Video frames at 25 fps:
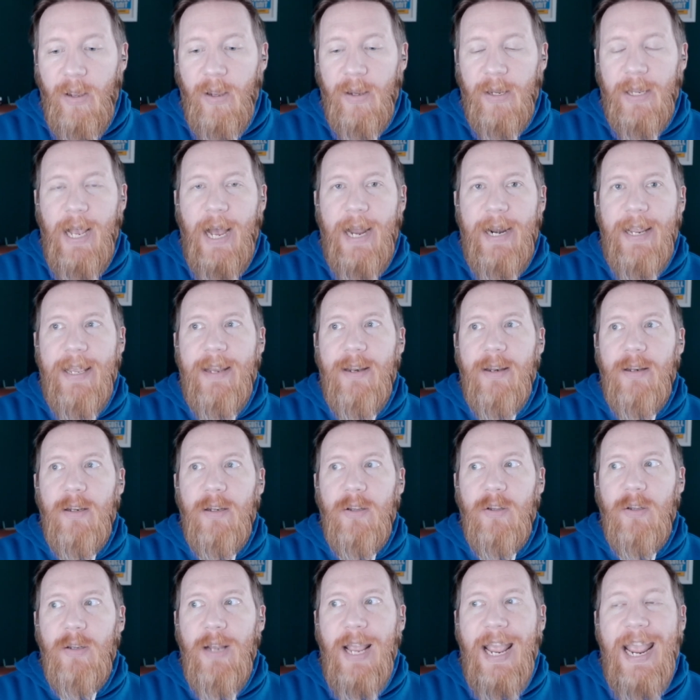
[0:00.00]
Got in
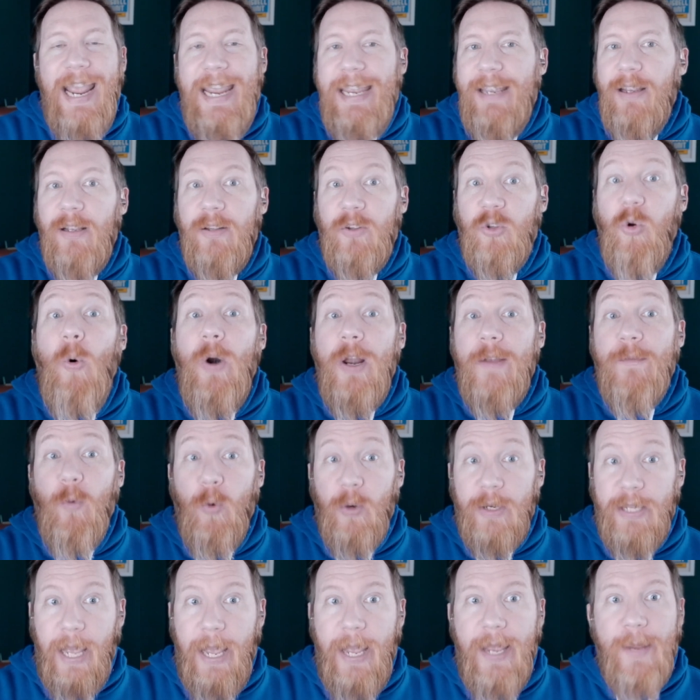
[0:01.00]

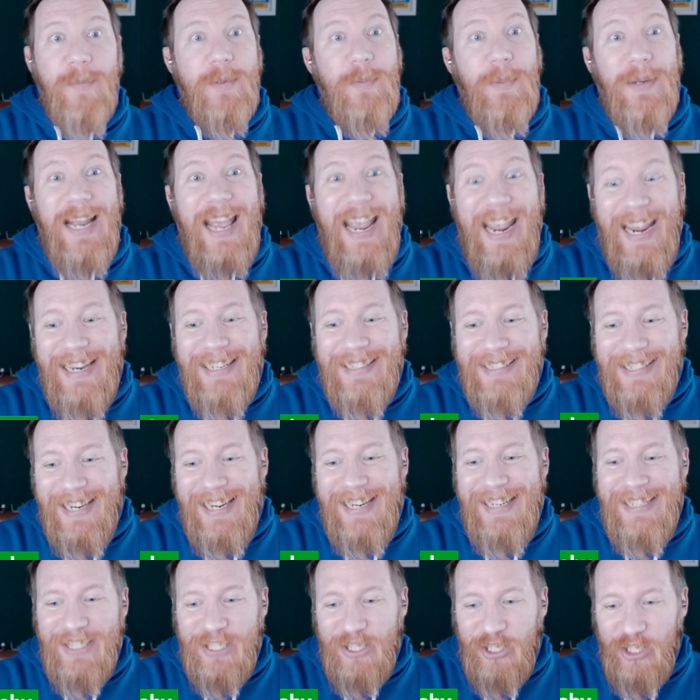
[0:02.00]
24 games, but
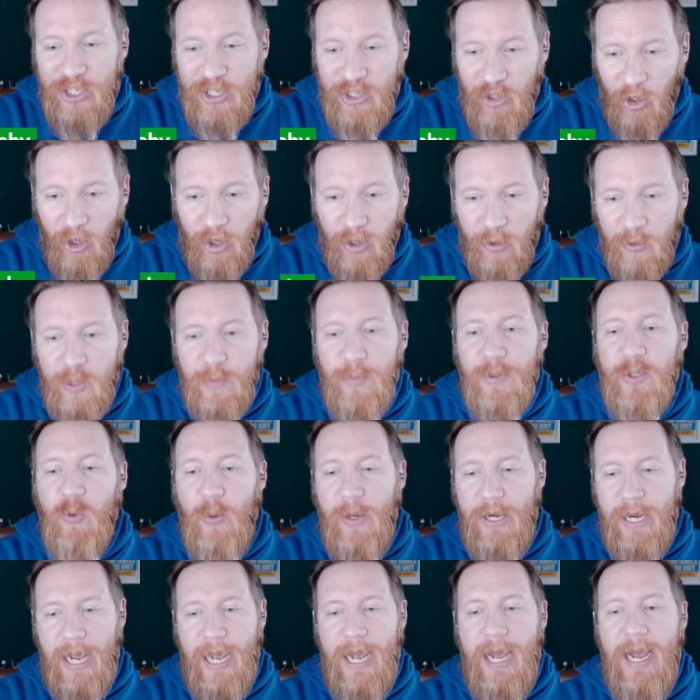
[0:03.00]
18 starts
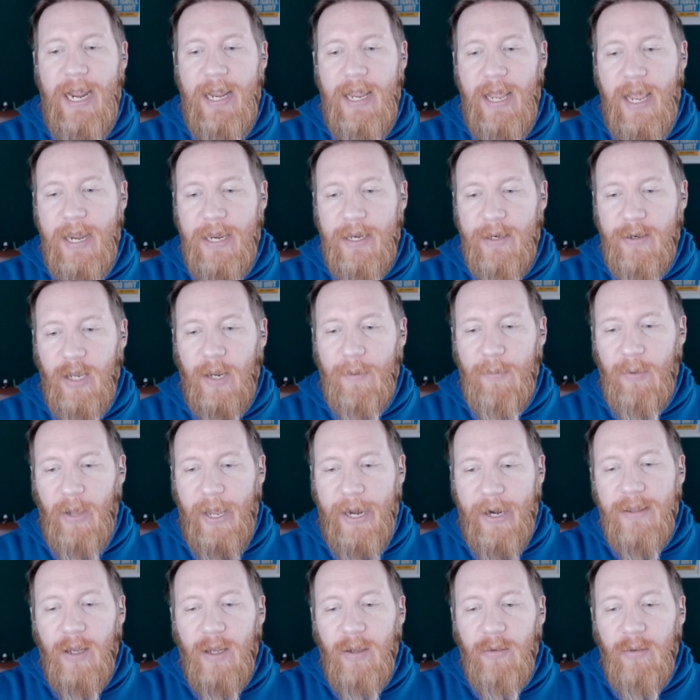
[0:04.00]
between high A and double
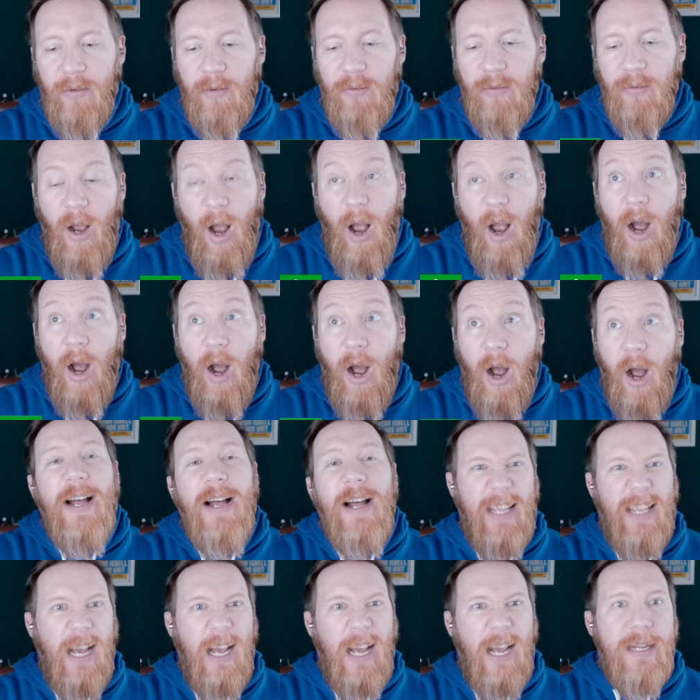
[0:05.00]
A. And a lot
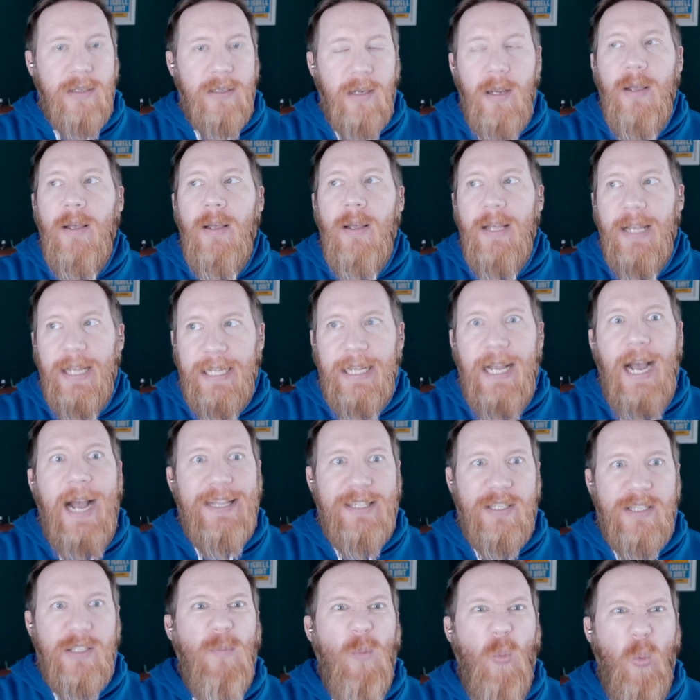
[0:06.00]
of guys
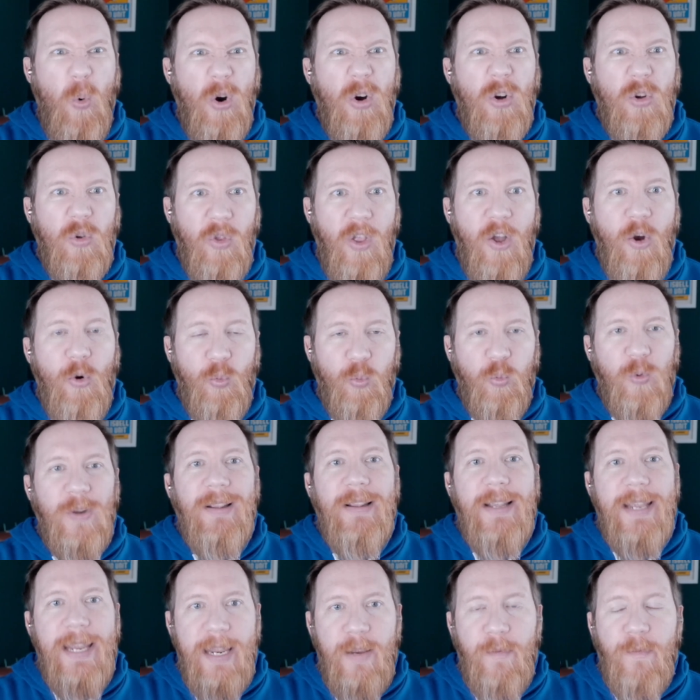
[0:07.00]
got some workload
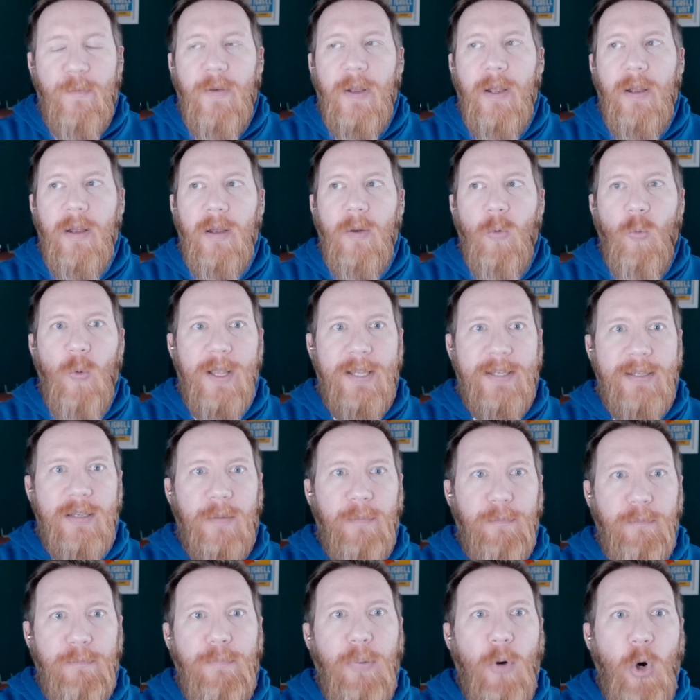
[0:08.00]
relief with
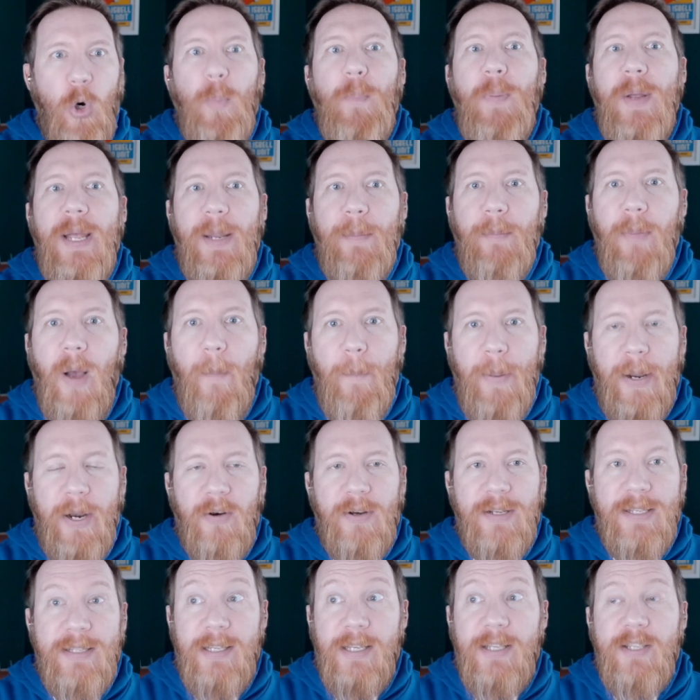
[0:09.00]
some bullpen
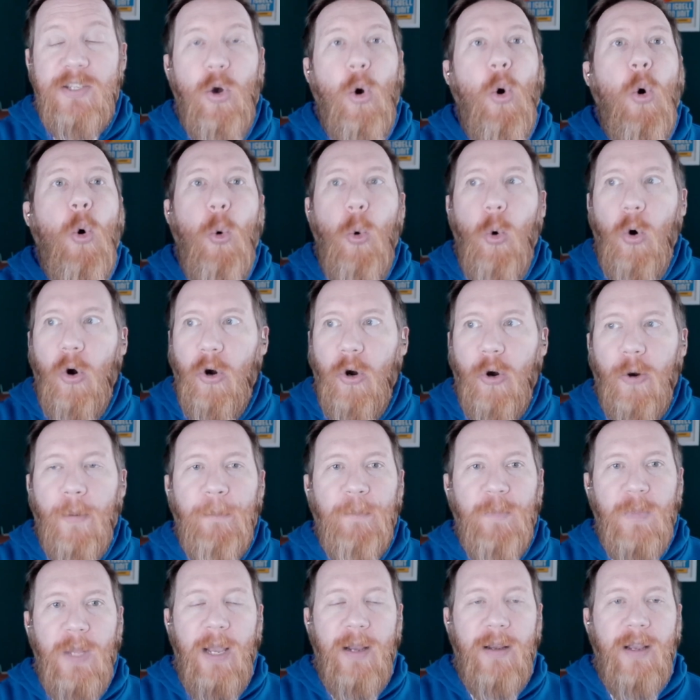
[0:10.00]
appearances or
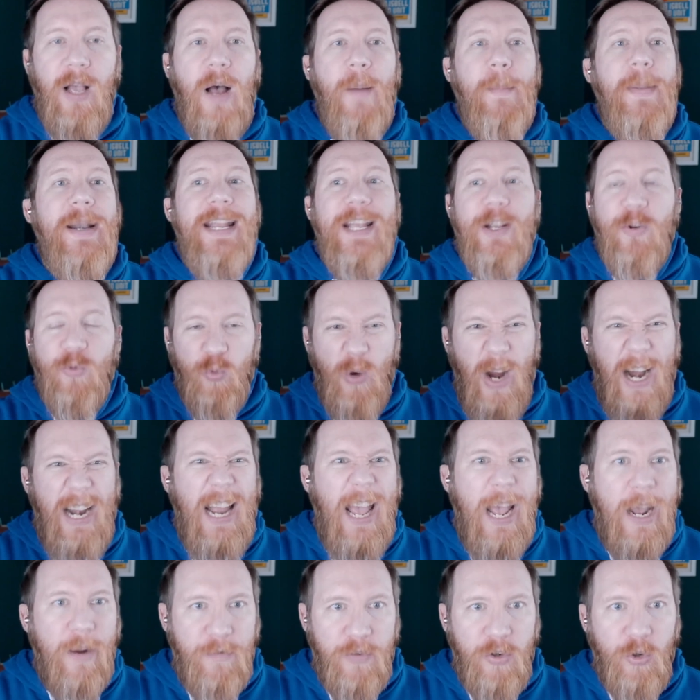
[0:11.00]
coming in right
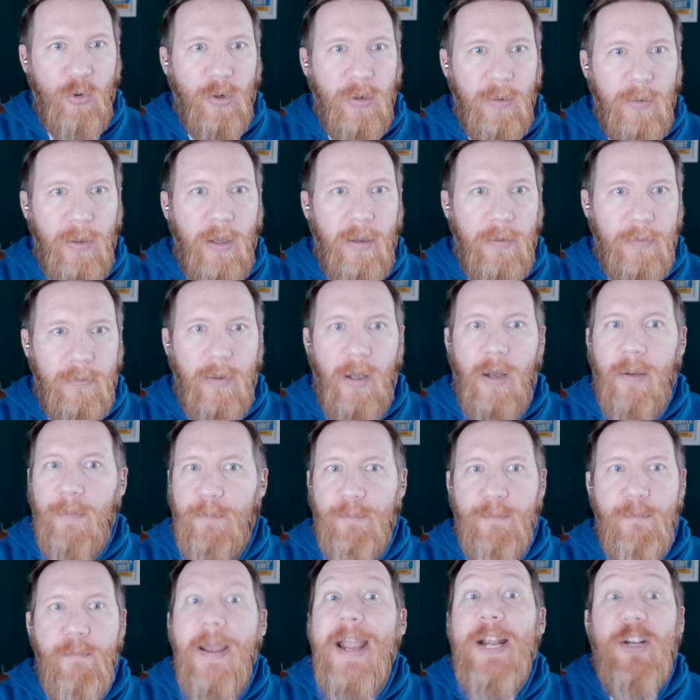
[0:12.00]
after a
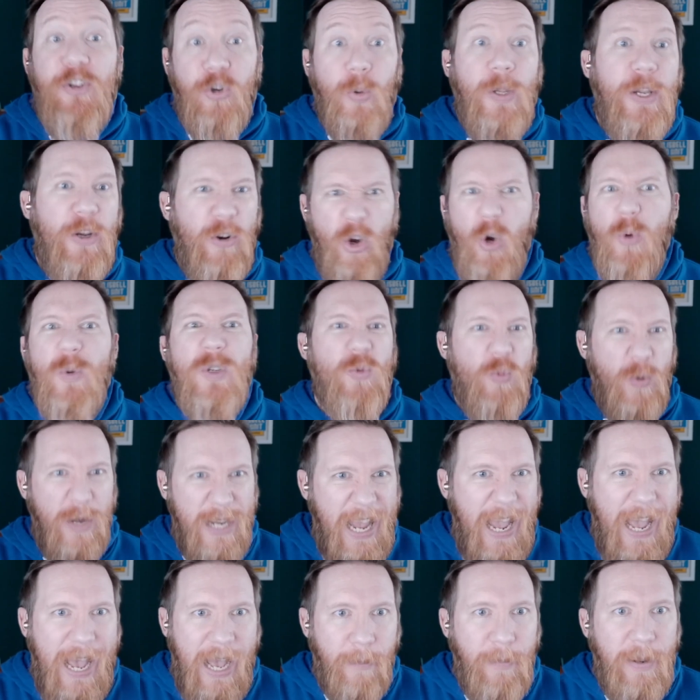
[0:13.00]
major leaguer who was
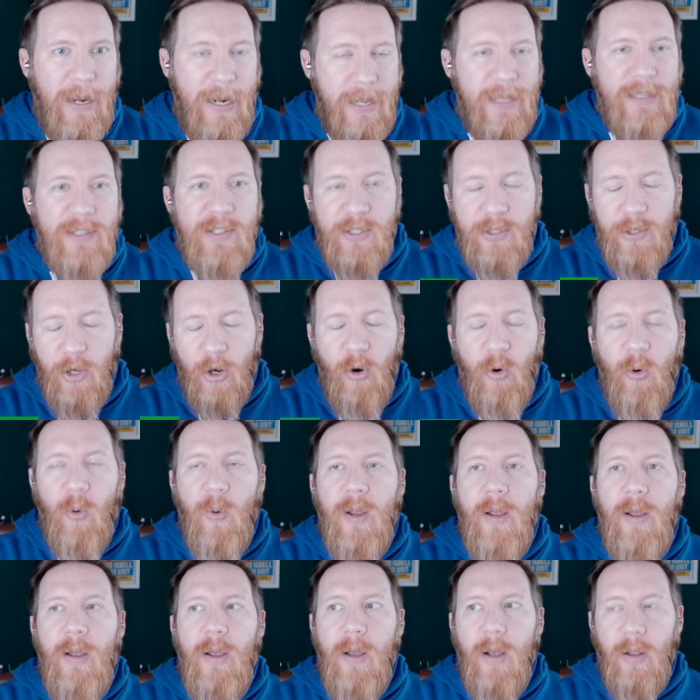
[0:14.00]
rehabbing. And so
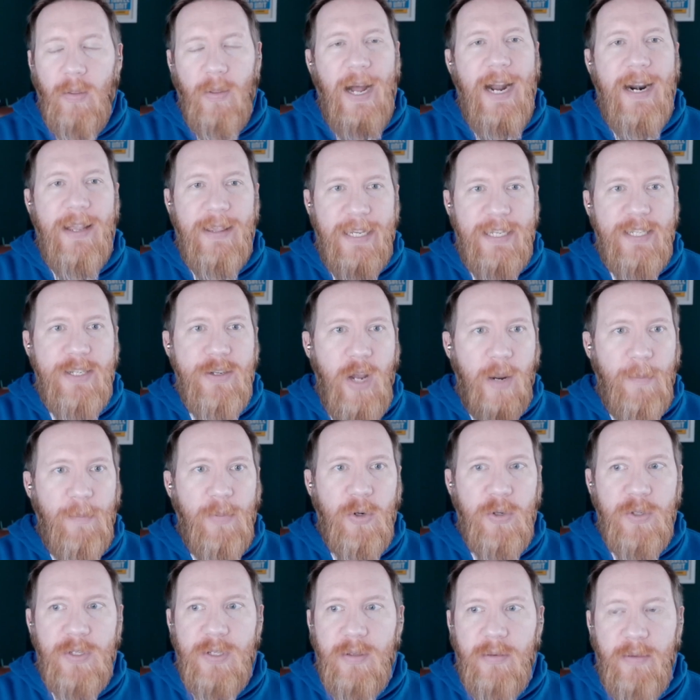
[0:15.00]
a lot of these
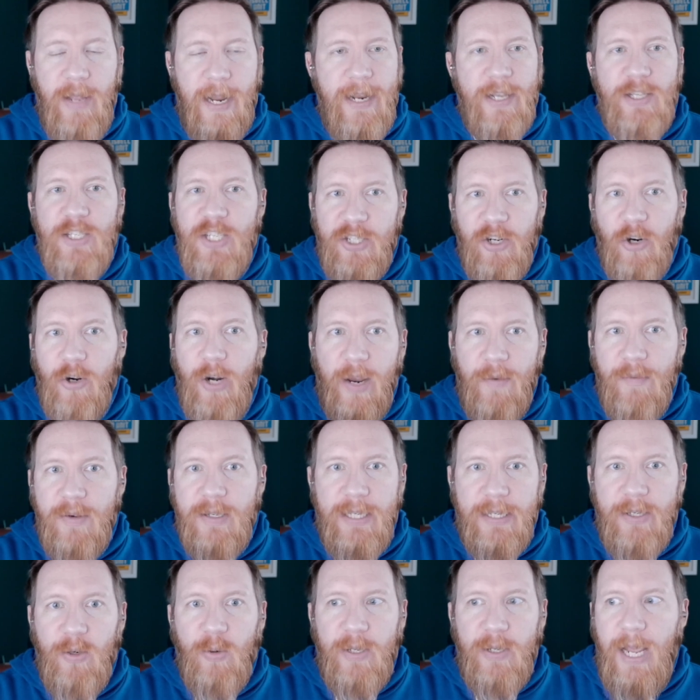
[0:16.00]
numbers, they didn't start every
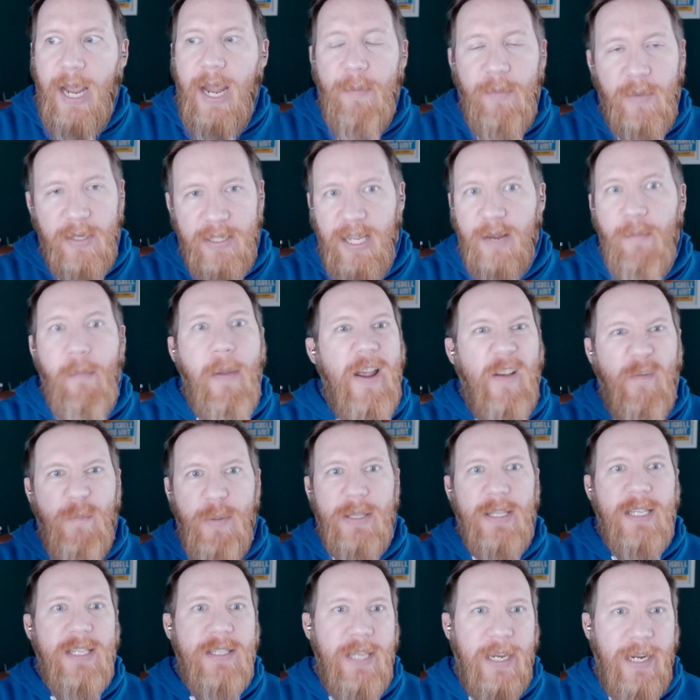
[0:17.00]
single game because they may have
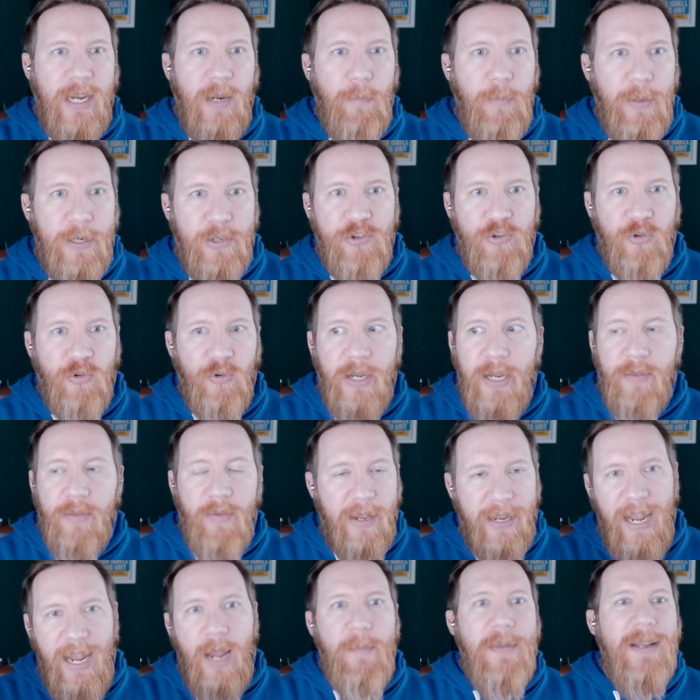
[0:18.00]
been the second pitcher in, and they
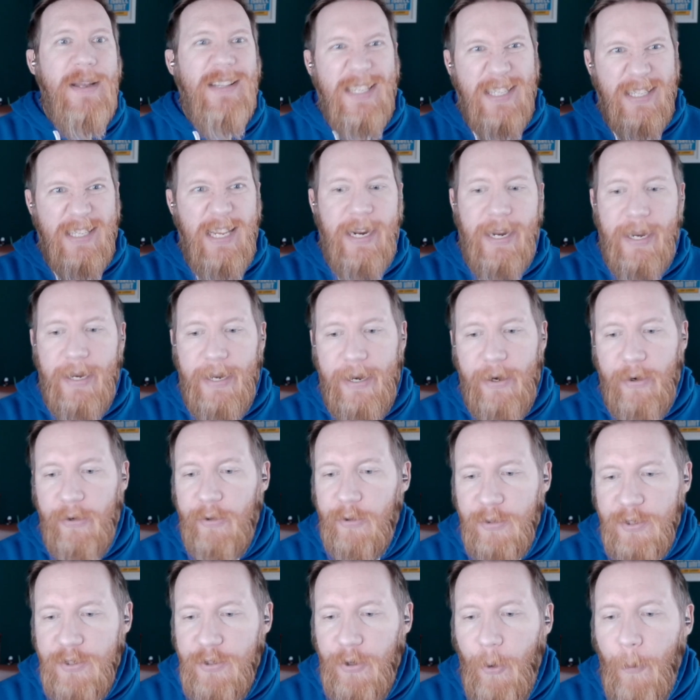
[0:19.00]
came in the second inning
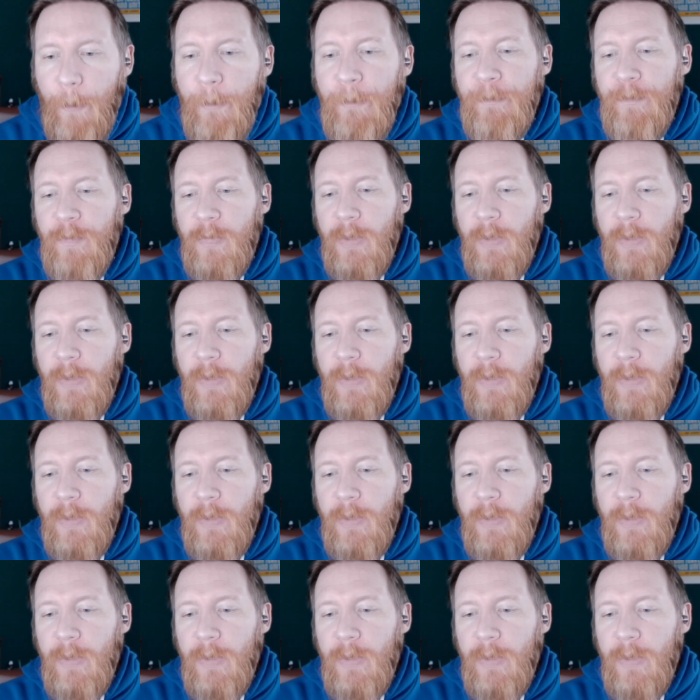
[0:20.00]
or so.